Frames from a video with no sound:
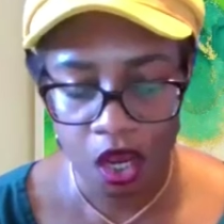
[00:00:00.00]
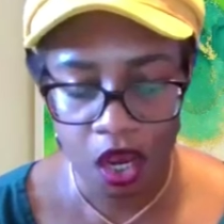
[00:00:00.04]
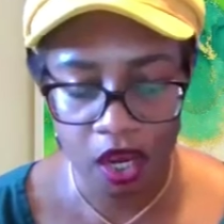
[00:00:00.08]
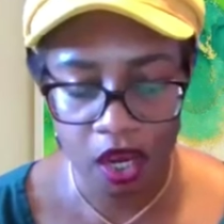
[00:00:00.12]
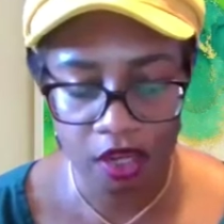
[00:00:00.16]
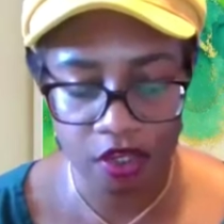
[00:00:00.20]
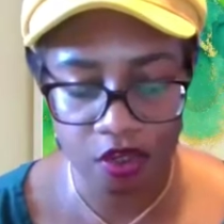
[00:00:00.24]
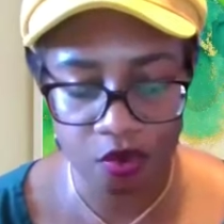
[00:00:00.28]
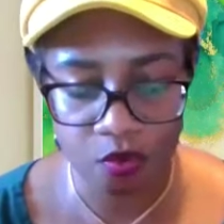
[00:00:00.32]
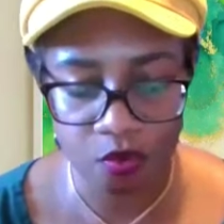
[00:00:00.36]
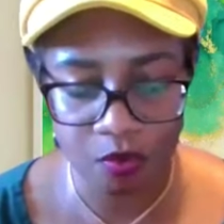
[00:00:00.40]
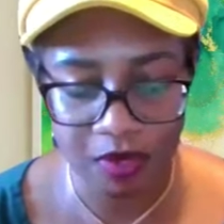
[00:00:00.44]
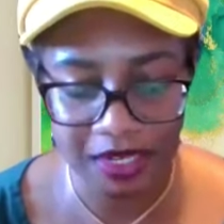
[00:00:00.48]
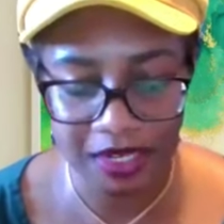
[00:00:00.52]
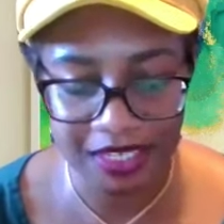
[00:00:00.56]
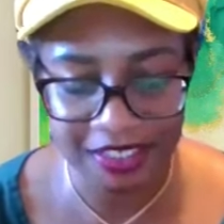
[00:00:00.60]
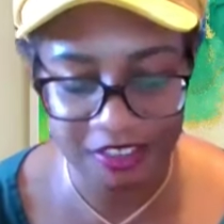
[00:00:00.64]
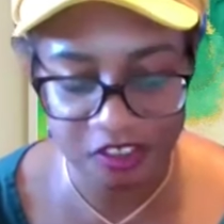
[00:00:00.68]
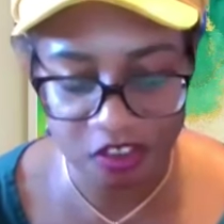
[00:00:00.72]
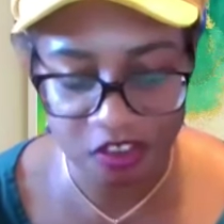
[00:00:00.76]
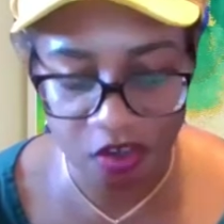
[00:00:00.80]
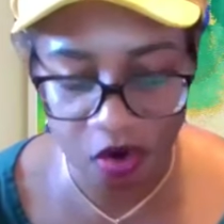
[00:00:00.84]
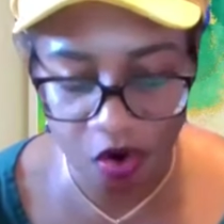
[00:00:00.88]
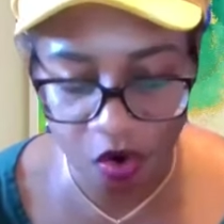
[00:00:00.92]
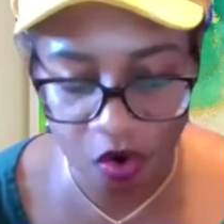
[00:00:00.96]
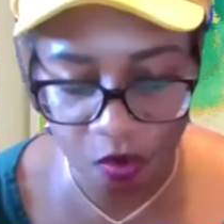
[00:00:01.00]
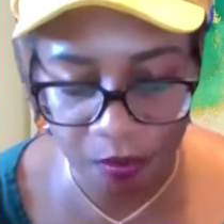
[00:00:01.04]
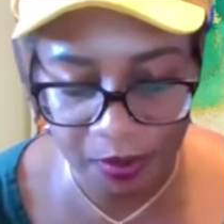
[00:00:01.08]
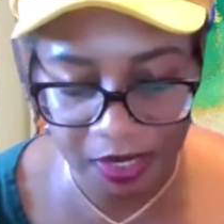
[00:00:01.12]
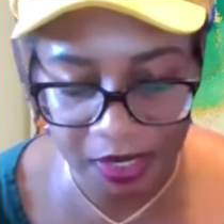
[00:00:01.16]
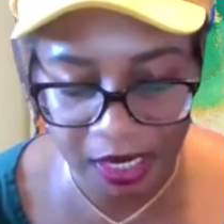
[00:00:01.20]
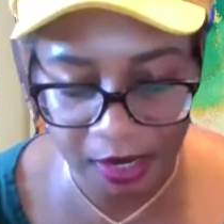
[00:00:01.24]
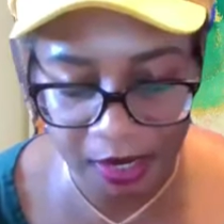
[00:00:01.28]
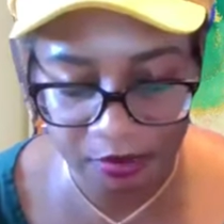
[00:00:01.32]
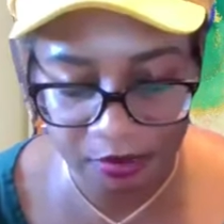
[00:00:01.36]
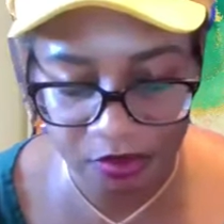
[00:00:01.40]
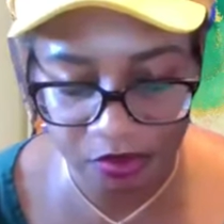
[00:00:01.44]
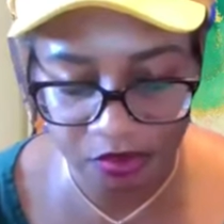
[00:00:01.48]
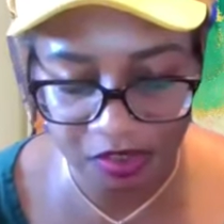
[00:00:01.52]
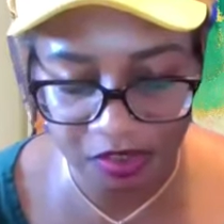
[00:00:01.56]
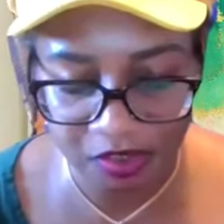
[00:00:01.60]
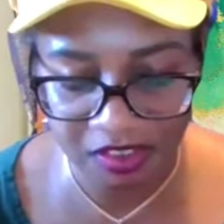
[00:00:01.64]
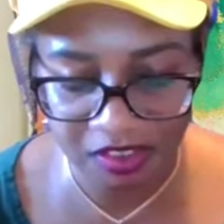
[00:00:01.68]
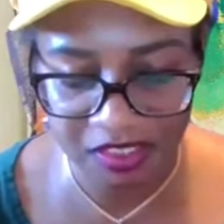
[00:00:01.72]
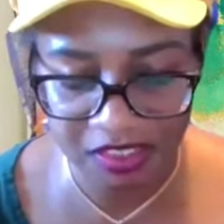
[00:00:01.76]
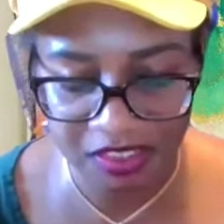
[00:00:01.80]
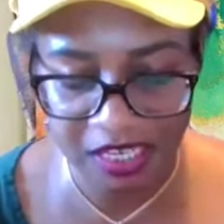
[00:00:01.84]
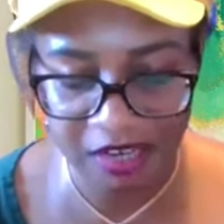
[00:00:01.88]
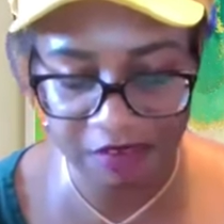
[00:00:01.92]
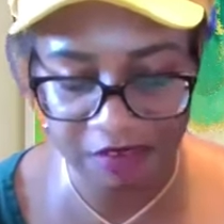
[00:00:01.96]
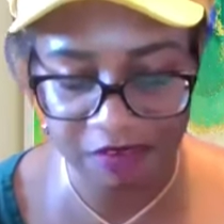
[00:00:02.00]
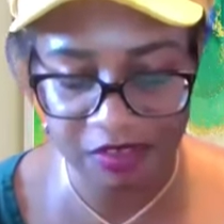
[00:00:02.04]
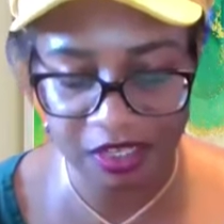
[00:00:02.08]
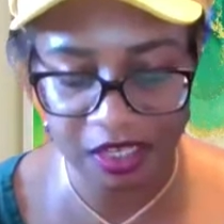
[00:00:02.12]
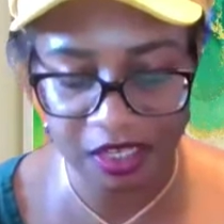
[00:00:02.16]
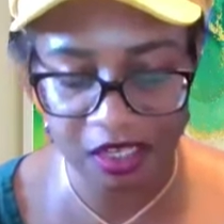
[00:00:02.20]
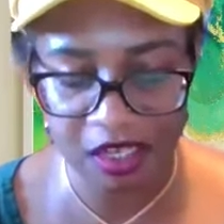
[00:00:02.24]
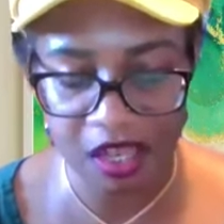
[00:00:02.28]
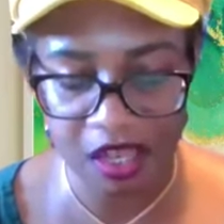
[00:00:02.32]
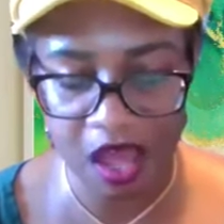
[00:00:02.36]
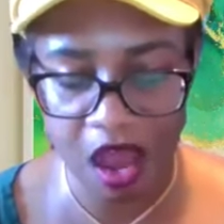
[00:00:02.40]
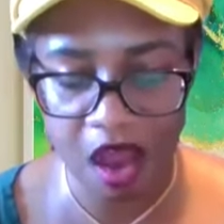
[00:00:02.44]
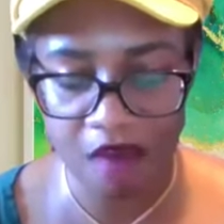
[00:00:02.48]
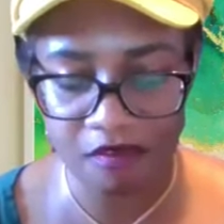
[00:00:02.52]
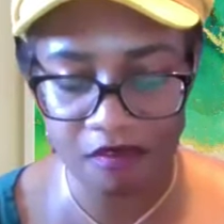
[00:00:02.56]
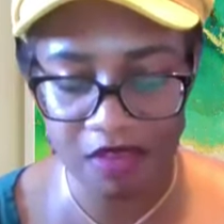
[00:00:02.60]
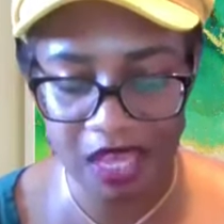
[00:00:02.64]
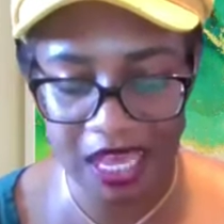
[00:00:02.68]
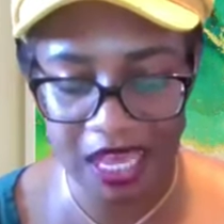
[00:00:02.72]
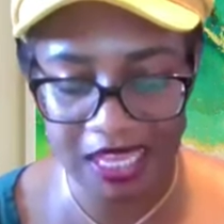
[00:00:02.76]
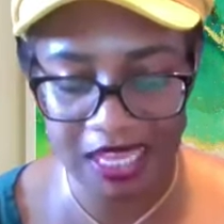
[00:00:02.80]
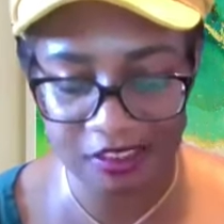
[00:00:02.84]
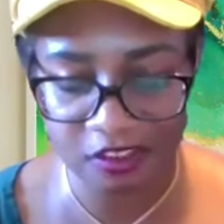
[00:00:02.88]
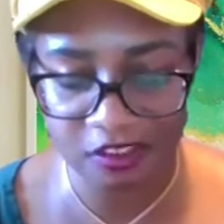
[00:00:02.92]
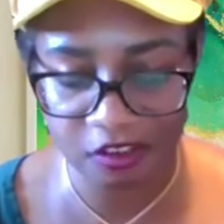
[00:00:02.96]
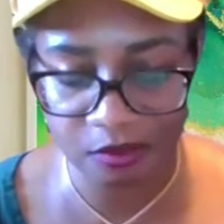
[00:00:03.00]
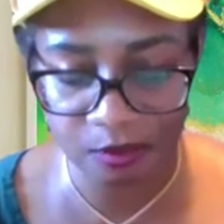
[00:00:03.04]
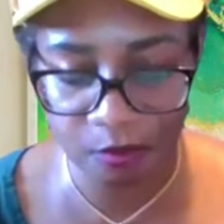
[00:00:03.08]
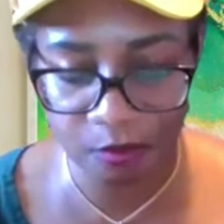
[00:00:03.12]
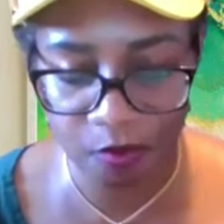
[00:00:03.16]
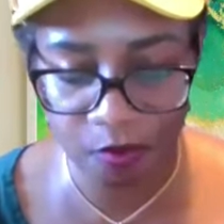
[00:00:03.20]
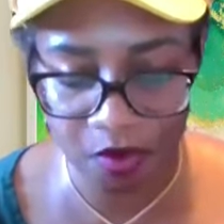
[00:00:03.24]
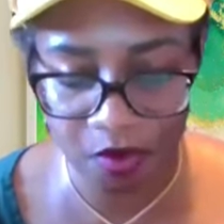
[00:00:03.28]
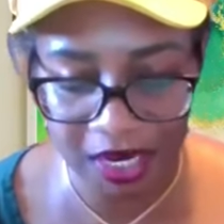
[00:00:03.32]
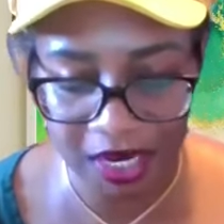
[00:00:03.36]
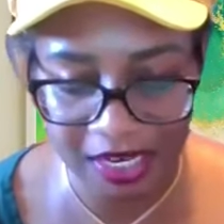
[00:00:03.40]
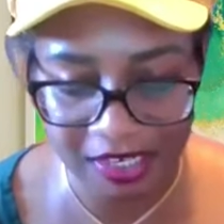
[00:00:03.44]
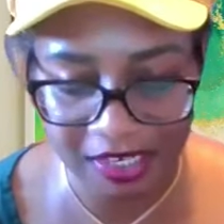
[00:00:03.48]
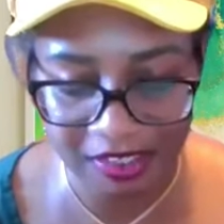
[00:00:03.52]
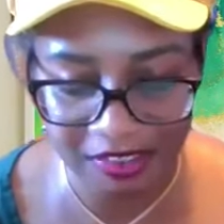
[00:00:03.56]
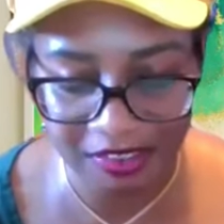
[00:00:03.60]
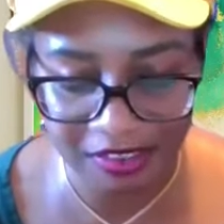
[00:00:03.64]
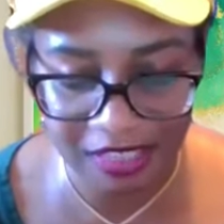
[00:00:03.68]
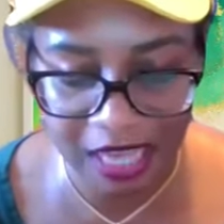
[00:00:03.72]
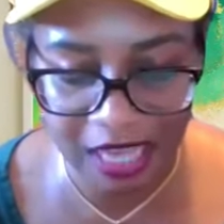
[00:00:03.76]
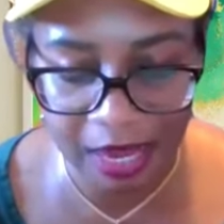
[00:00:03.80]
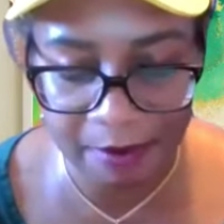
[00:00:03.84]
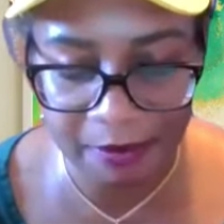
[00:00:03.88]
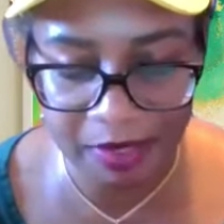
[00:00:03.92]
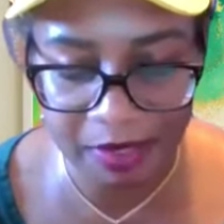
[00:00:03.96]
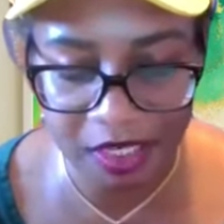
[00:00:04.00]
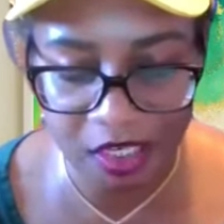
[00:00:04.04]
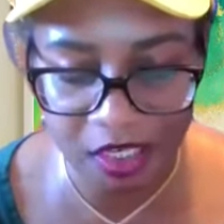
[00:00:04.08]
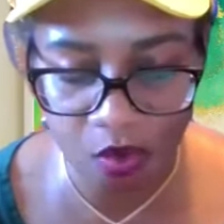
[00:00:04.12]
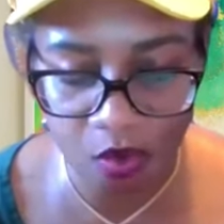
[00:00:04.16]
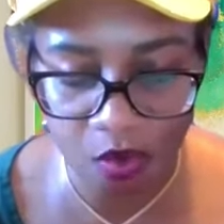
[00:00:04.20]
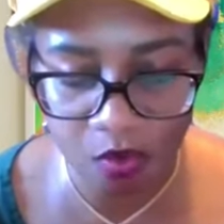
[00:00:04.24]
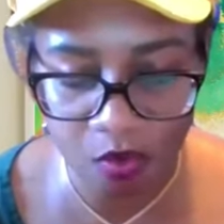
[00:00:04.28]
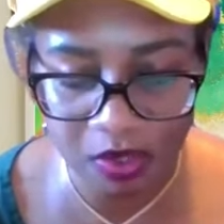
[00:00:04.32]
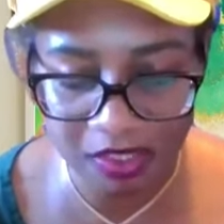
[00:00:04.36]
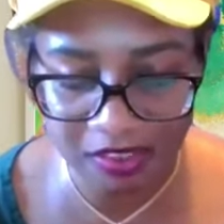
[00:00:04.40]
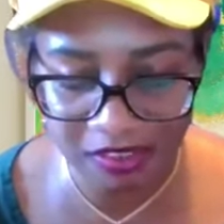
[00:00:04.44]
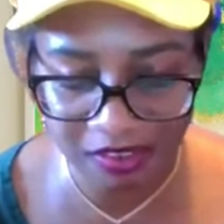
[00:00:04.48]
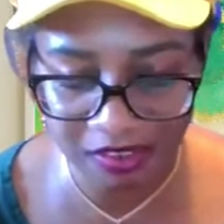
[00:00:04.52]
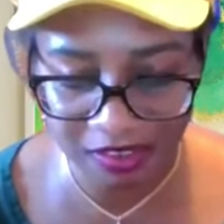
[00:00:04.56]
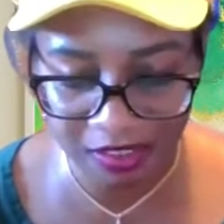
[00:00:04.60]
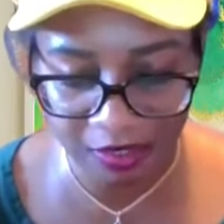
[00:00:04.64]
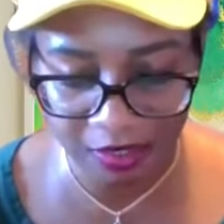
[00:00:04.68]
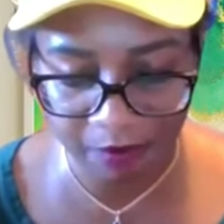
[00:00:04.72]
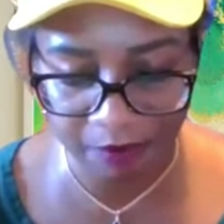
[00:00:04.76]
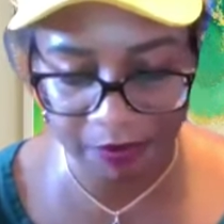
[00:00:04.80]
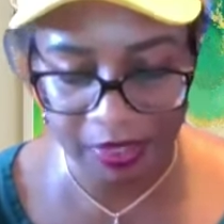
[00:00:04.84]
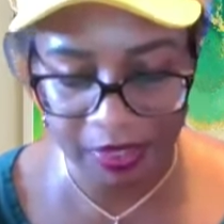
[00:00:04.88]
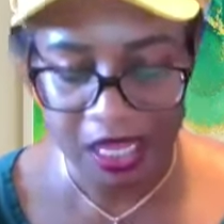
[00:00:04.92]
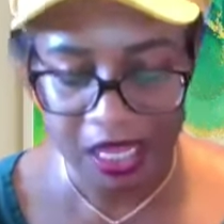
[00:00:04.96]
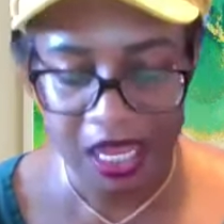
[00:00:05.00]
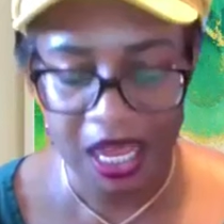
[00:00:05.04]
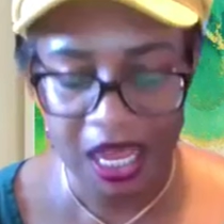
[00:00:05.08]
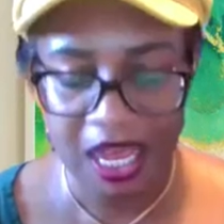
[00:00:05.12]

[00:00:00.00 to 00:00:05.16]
Are you willing to open up to receive your love and support at this time and your wisdom?